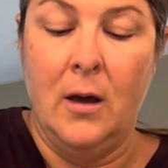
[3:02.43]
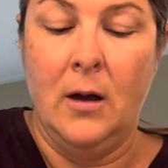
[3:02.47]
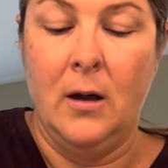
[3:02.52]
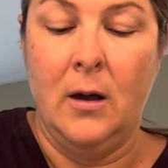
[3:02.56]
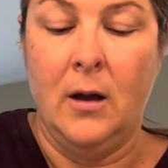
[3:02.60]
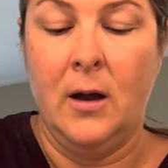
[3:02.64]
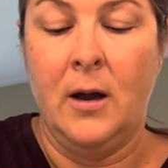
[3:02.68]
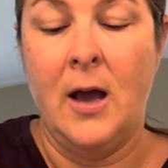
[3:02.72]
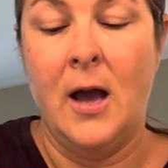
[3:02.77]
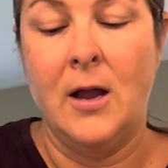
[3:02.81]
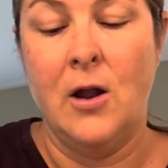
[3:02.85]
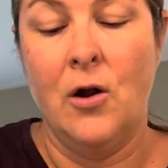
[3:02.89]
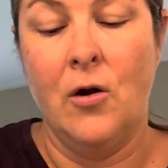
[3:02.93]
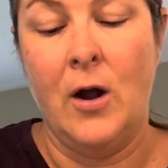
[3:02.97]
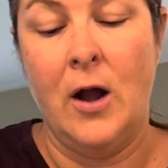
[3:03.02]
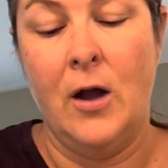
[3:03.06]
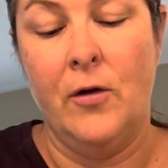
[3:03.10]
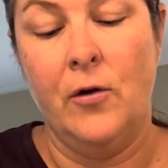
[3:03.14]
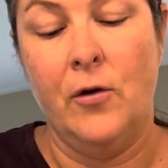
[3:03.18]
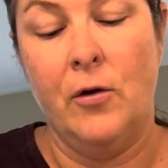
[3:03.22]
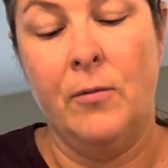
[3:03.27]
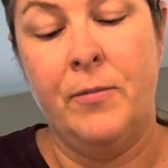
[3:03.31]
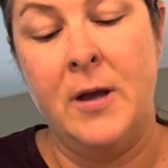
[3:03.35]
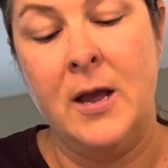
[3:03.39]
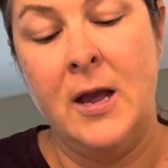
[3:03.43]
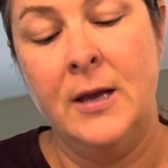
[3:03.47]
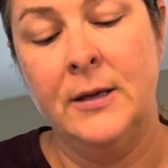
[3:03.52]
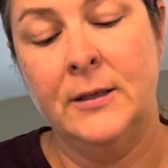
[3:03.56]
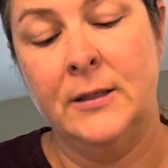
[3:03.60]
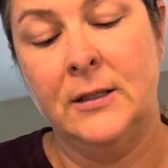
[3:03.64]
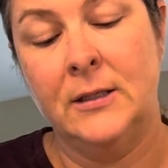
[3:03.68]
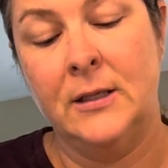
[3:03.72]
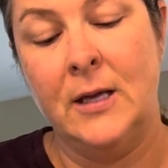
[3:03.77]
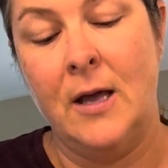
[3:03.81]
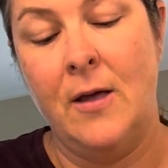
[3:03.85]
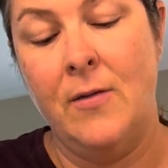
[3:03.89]
Cut your other
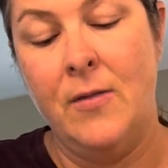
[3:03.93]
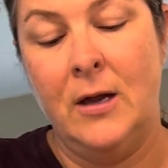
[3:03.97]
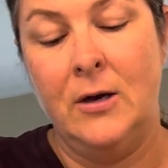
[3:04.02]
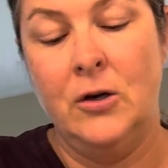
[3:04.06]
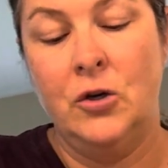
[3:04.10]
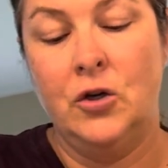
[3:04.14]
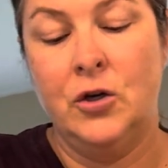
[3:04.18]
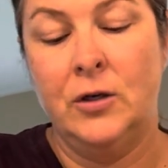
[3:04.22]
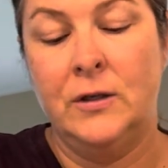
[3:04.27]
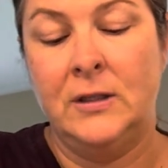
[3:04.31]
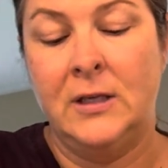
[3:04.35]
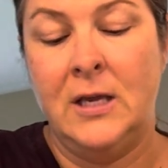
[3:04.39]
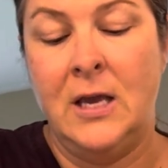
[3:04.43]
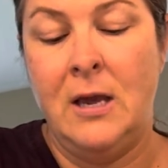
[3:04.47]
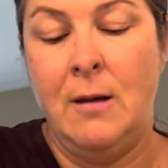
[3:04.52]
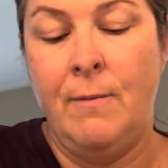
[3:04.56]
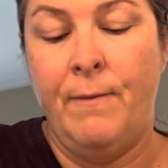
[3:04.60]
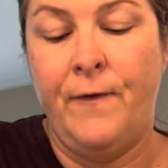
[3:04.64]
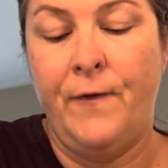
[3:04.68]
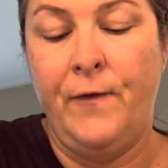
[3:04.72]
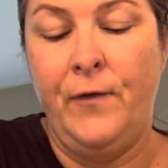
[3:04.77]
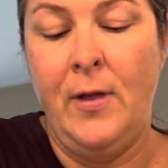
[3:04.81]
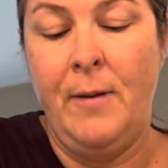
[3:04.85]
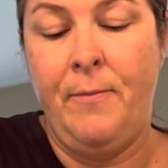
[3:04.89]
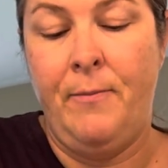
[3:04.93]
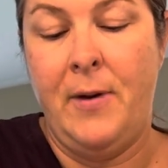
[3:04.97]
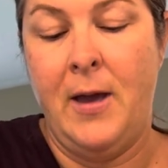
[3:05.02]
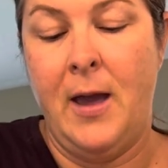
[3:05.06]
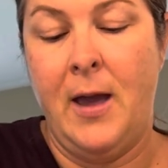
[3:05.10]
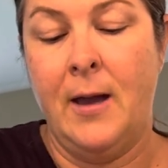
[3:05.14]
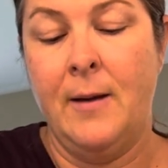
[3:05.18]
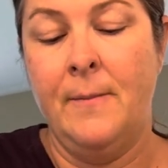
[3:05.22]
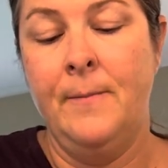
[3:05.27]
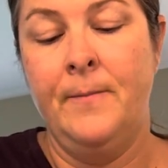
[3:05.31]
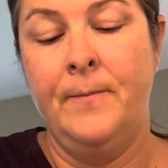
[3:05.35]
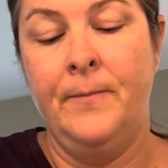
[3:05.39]
piece and then just keep
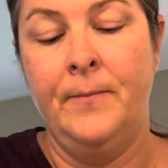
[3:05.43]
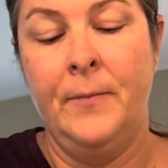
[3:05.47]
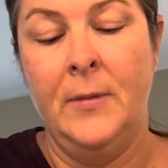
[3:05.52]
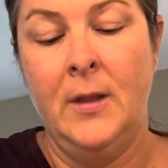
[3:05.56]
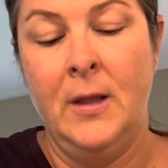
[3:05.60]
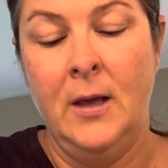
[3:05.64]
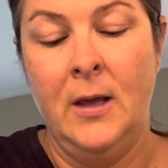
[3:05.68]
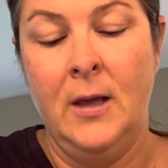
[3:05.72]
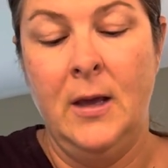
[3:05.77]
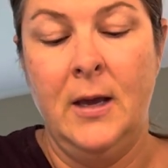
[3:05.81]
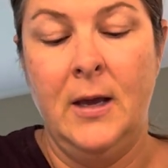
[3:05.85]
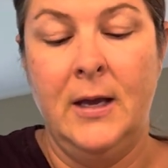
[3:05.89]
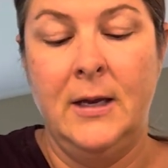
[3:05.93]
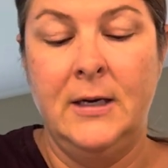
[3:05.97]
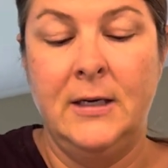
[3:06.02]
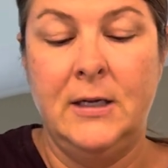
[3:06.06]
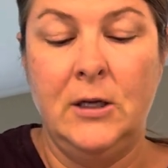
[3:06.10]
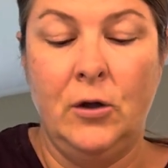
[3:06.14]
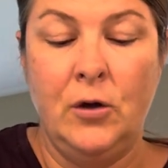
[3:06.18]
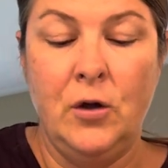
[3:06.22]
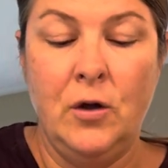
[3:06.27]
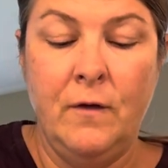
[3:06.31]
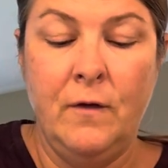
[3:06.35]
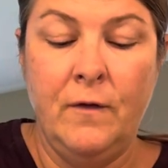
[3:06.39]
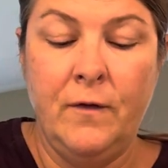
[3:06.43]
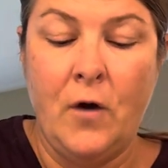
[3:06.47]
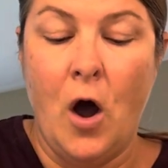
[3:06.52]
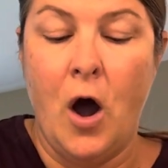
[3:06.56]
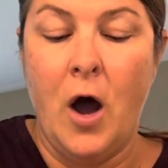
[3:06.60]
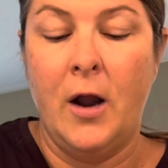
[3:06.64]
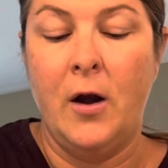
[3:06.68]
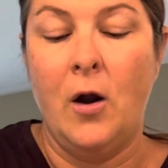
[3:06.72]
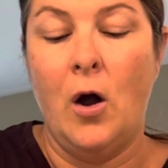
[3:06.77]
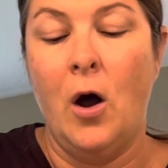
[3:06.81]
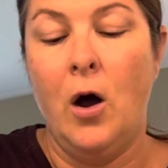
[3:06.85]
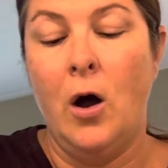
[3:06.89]
flipping until you've
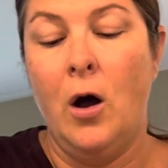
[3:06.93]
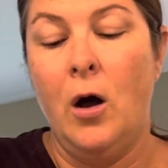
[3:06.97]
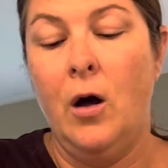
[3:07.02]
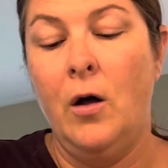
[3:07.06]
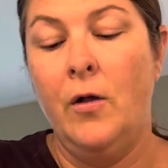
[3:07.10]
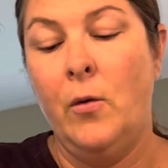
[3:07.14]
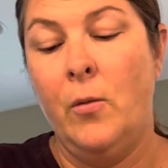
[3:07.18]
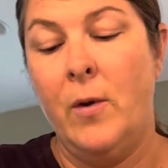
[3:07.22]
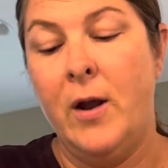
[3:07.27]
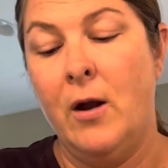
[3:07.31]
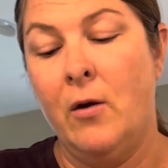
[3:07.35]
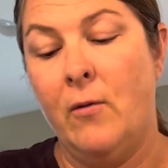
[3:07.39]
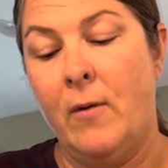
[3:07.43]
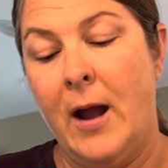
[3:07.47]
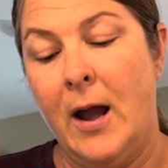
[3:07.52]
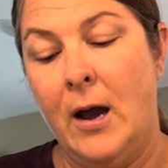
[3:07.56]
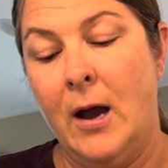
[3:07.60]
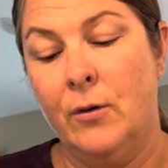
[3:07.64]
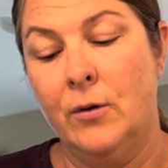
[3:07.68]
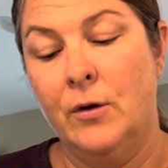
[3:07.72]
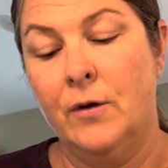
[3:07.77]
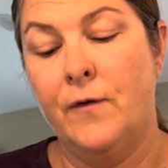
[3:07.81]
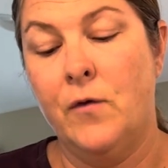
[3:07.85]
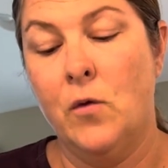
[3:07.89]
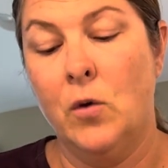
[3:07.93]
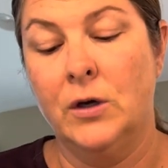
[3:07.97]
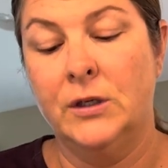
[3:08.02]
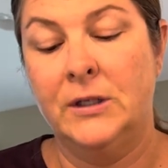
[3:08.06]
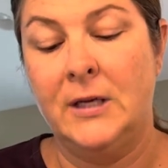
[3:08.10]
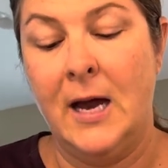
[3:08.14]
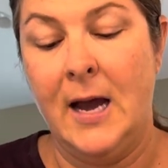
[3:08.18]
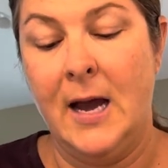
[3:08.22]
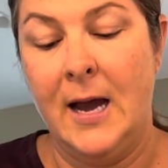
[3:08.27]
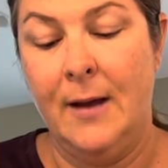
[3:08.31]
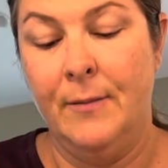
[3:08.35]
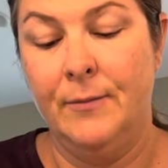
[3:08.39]
gone all the way around 4
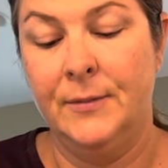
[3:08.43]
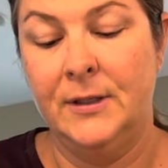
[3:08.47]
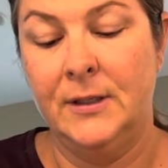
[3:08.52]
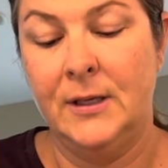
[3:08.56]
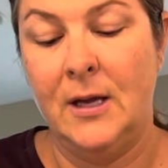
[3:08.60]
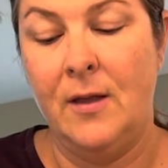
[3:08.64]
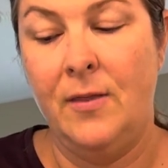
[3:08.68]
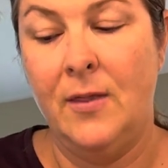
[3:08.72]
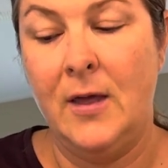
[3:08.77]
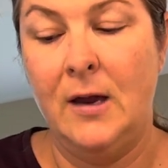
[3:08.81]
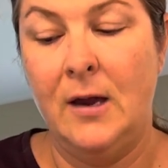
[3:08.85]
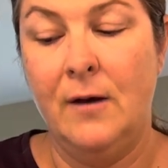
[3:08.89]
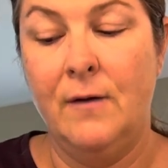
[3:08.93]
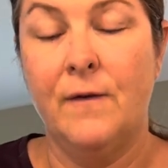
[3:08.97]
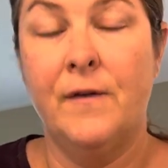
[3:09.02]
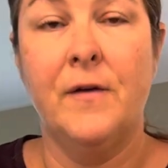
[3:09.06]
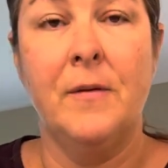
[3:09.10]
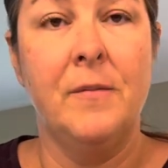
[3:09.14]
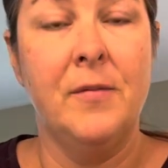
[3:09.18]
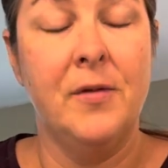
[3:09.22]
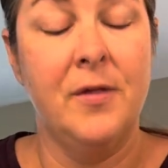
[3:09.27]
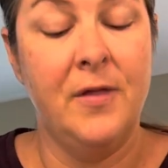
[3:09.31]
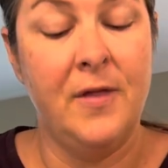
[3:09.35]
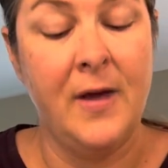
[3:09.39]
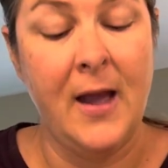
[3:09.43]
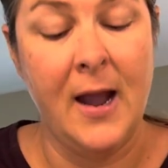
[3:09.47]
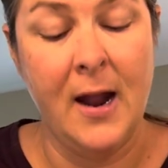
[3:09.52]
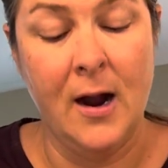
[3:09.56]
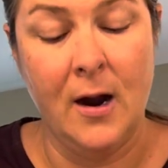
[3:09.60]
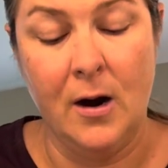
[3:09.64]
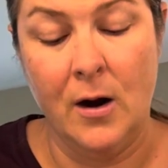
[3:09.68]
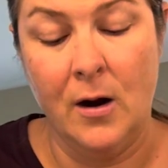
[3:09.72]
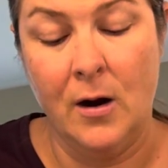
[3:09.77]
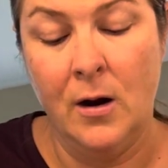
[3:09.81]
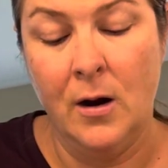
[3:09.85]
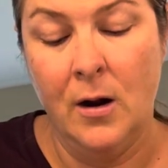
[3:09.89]
times. And then from
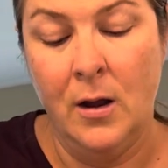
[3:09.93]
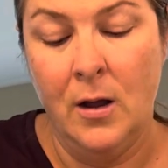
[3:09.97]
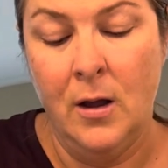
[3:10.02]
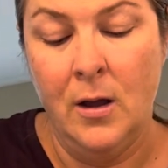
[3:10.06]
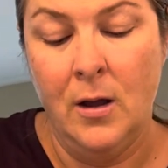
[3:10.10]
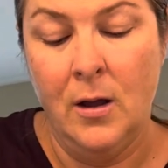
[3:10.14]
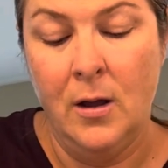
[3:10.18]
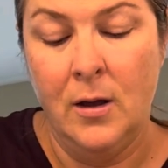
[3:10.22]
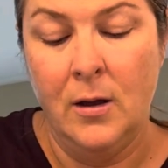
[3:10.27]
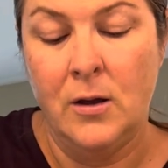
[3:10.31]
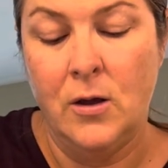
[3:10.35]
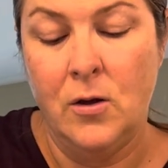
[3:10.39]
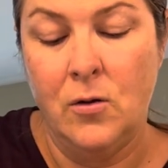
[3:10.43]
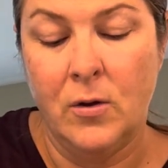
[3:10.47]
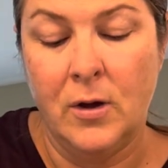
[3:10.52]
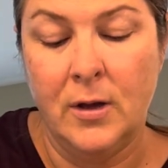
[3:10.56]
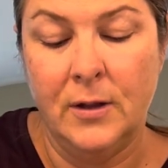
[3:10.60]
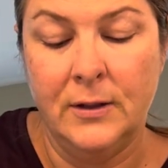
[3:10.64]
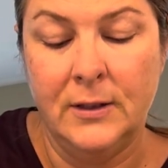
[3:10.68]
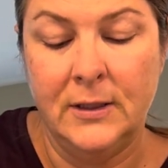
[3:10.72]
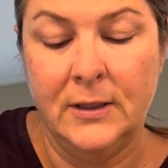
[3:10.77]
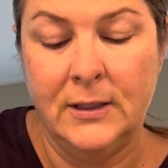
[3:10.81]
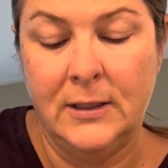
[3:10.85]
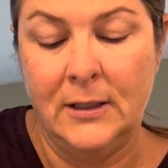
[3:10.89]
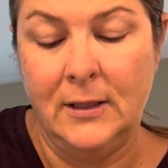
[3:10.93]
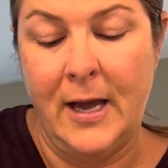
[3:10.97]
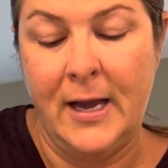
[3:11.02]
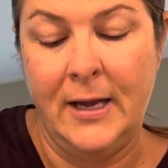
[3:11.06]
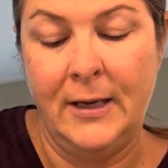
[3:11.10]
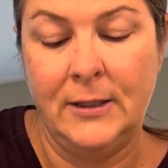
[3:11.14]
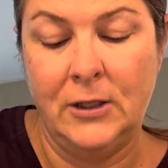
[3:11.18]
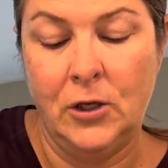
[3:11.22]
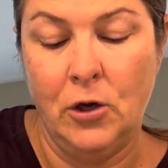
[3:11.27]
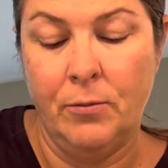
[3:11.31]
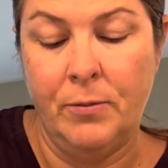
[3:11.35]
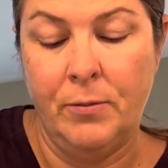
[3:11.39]
there, you can
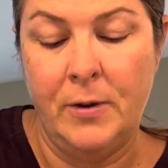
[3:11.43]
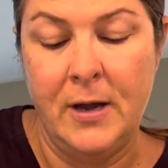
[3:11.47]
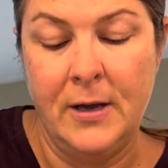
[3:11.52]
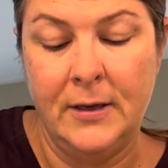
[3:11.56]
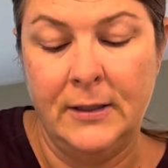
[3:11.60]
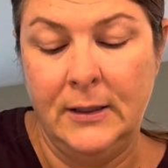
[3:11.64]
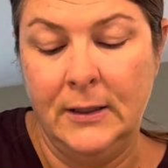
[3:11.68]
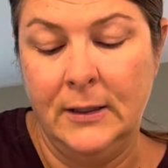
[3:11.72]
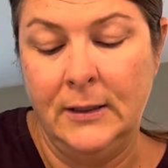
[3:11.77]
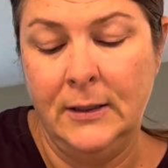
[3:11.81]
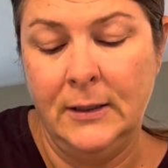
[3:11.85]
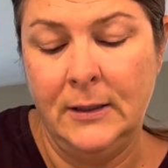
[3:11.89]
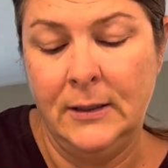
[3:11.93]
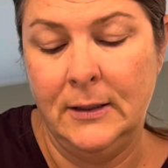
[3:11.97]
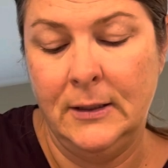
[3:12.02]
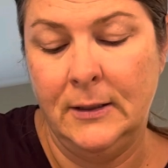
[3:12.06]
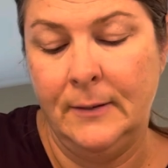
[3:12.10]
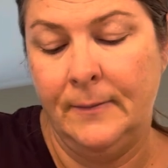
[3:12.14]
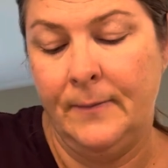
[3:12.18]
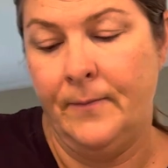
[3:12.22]
slice your pieces,